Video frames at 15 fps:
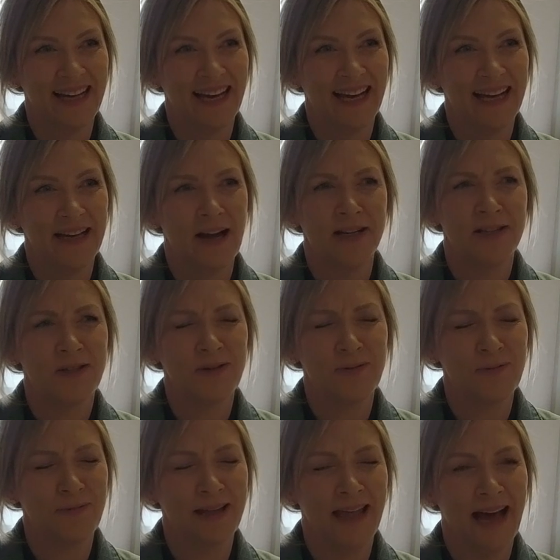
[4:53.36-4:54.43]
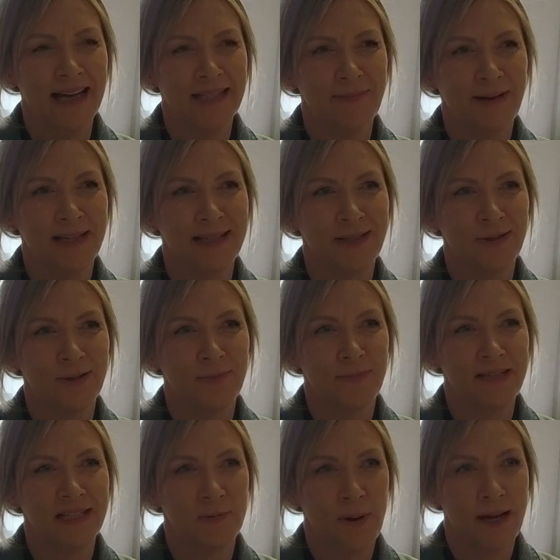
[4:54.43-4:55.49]
Yeah, I just don't want to wear the hazmat suit and
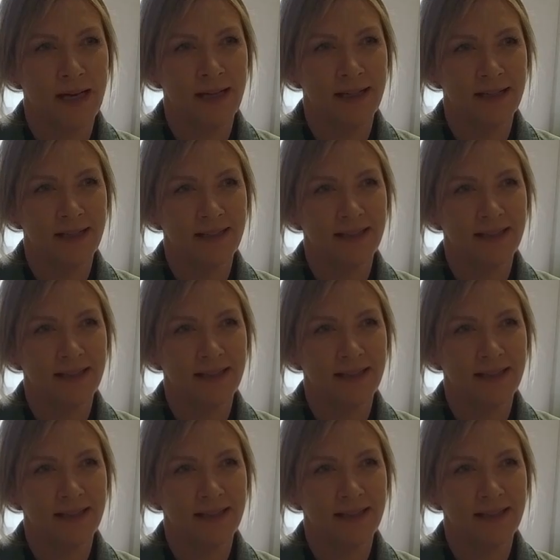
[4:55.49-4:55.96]
be sweaty.